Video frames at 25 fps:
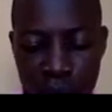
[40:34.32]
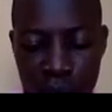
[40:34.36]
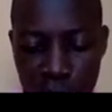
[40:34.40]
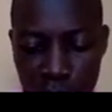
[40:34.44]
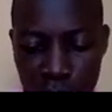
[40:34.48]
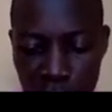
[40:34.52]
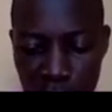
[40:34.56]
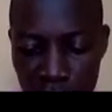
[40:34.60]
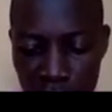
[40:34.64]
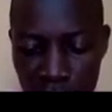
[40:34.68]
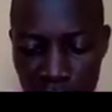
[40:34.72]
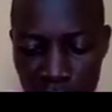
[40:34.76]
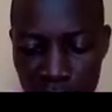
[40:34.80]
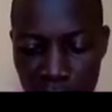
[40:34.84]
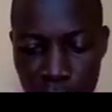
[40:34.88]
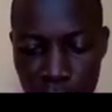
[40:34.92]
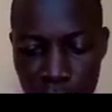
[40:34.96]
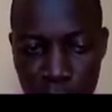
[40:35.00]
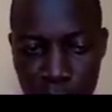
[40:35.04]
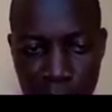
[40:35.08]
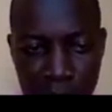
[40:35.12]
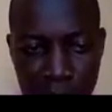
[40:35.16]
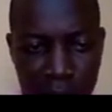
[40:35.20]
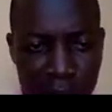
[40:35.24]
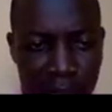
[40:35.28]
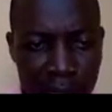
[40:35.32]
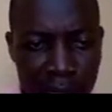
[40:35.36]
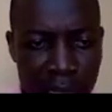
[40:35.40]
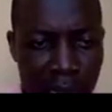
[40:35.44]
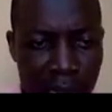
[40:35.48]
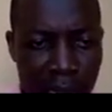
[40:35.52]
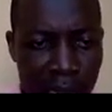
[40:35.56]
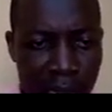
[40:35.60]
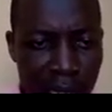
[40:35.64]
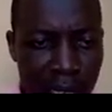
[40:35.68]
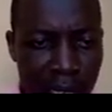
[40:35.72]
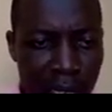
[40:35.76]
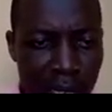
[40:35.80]
following the
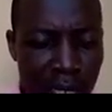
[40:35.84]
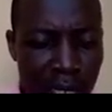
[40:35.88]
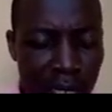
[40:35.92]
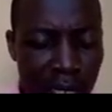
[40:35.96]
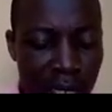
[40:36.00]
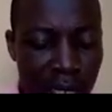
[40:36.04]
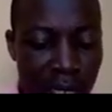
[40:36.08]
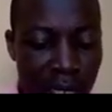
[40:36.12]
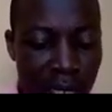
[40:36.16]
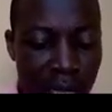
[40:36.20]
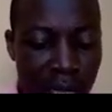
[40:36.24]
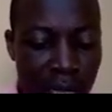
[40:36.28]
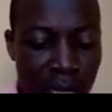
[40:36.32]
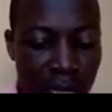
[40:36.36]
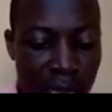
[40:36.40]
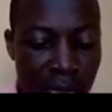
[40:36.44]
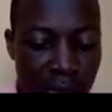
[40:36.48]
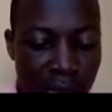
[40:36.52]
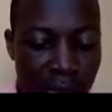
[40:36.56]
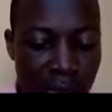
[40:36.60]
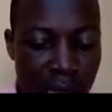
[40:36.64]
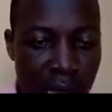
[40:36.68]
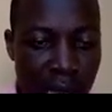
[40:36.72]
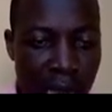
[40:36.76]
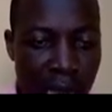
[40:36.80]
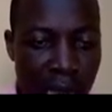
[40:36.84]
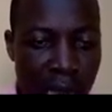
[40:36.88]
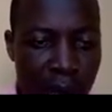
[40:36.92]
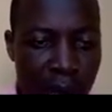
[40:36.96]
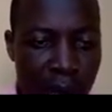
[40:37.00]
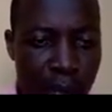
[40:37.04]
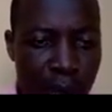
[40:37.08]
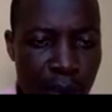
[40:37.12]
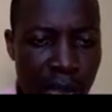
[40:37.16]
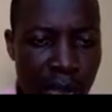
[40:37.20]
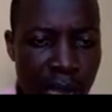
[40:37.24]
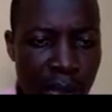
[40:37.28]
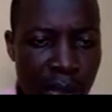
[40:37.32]
separator,
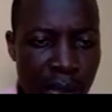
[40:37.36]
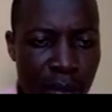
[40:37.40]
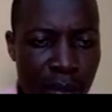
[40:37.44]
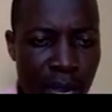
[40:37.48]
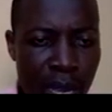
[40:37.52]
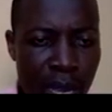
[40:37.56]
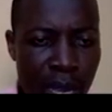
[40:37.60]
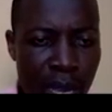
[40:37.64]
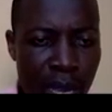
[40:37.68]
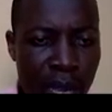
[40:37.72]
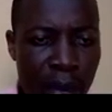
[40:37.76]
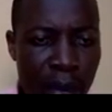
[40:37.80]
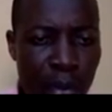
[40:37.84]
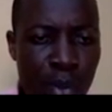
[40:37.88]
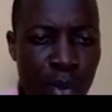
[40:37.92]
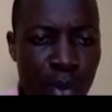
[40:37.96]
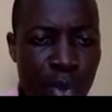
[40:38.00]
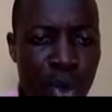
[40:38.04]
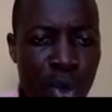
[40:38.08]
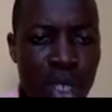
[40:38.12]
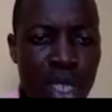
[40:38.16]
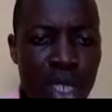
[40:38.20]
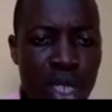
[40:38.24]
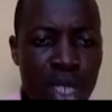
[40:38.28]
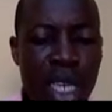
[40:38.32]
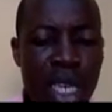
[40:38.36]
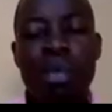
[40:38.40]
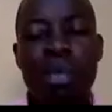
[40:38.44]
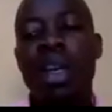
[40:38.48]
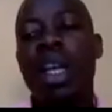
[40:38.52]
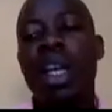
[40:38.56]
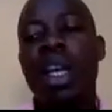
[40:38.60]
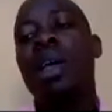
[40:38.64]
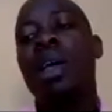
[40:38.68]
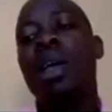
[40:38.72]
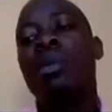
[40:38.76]
MMM, we put